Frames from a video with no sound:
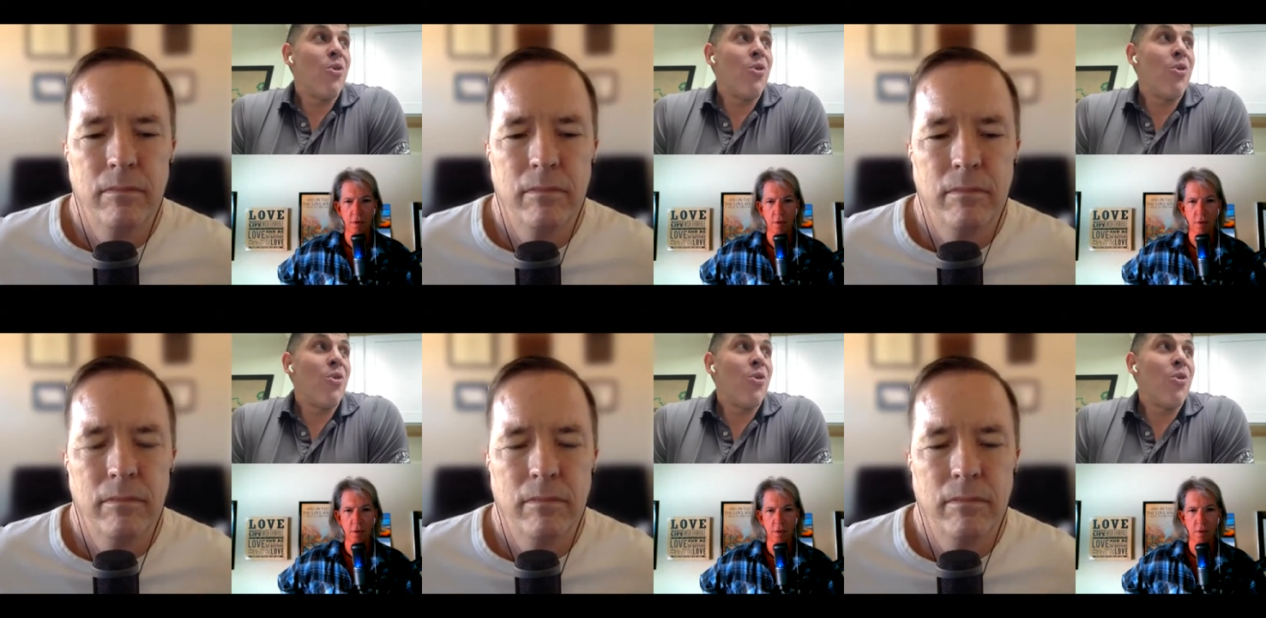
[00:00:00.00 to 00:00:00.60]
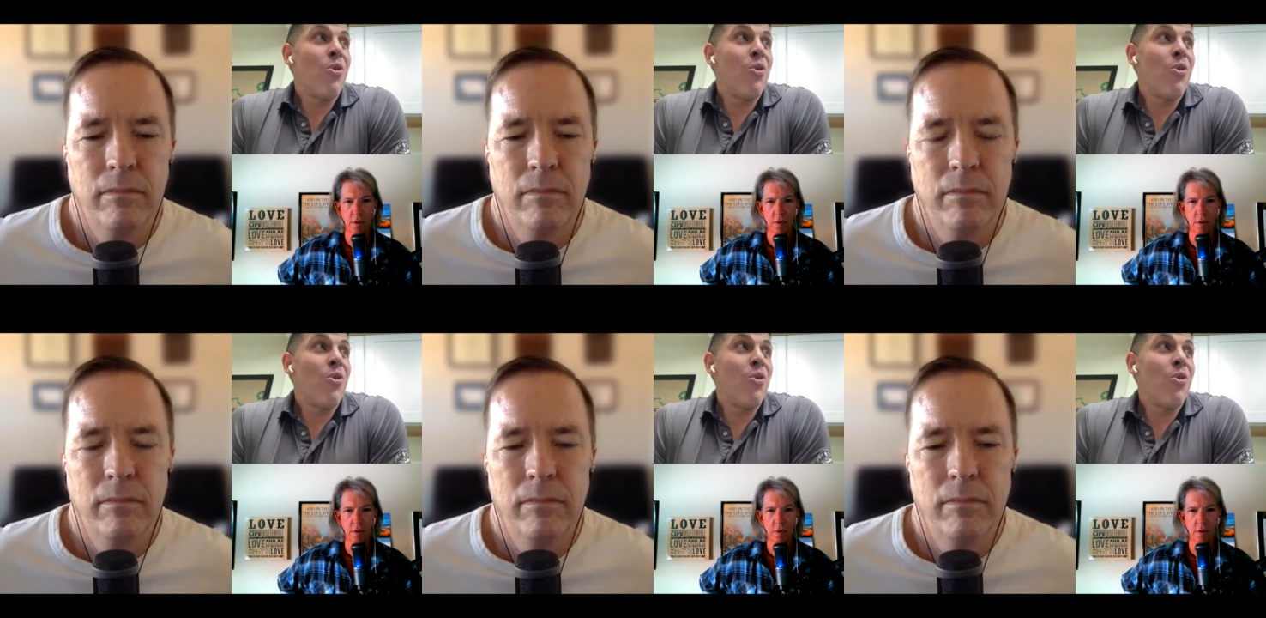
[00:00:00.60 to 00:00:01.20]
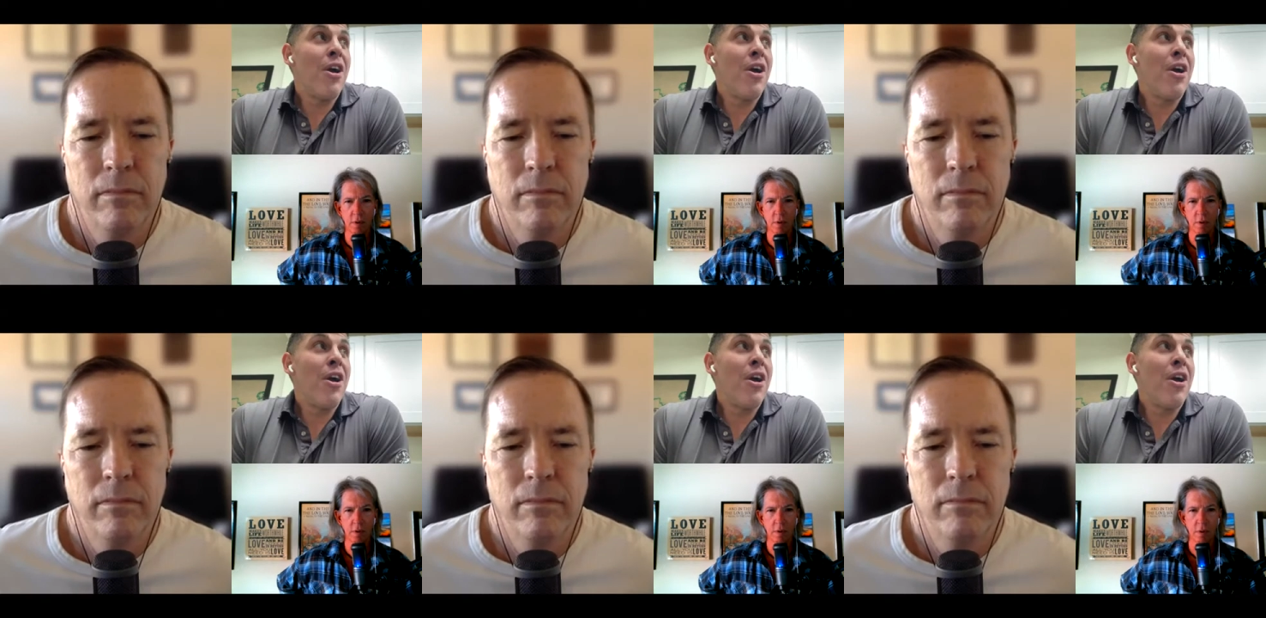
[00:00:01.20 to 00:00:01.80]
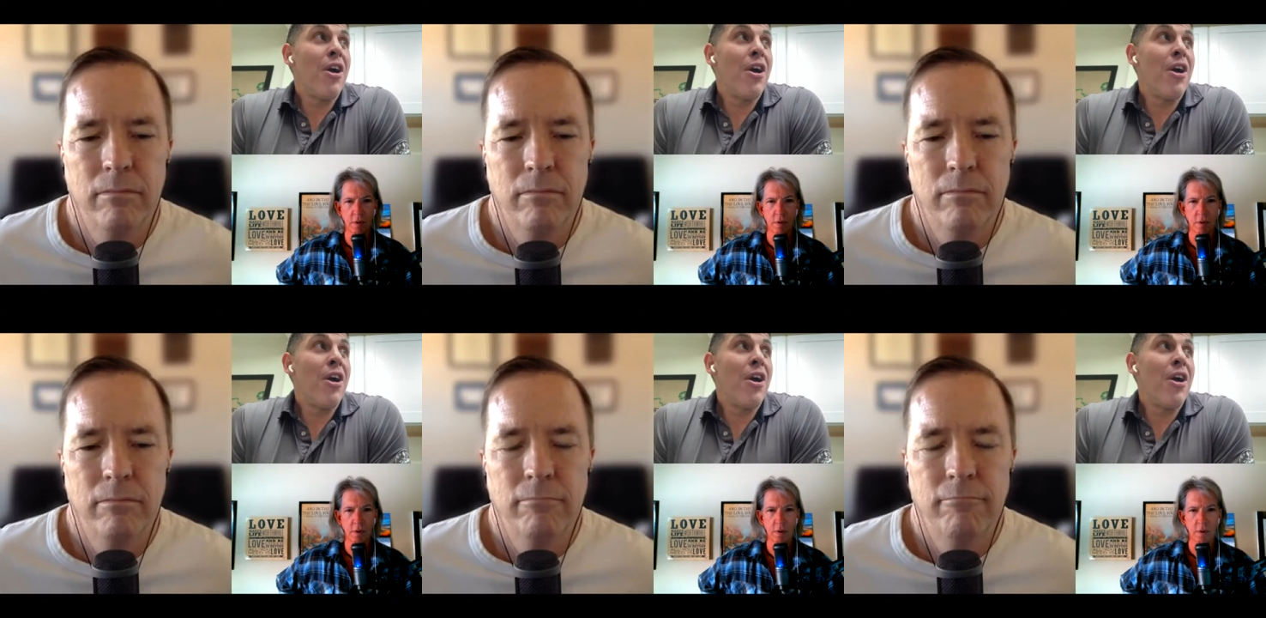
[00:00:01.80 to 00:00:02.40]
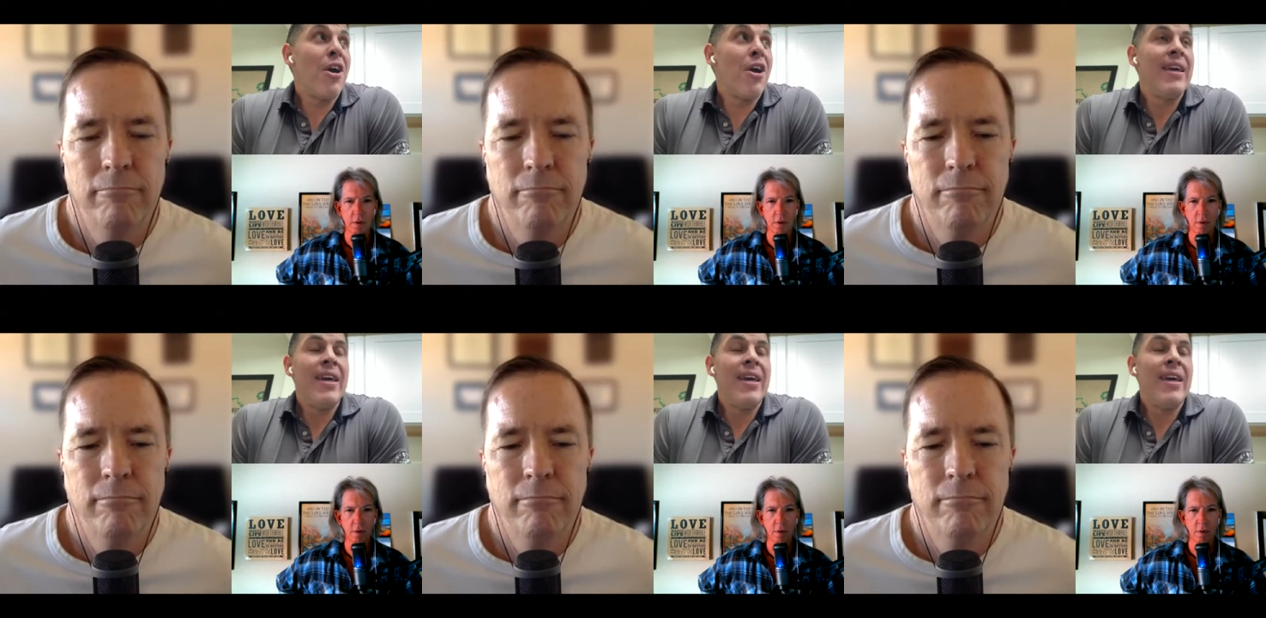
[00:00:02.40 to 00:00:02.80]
Speaker 1: um, we're about, six, about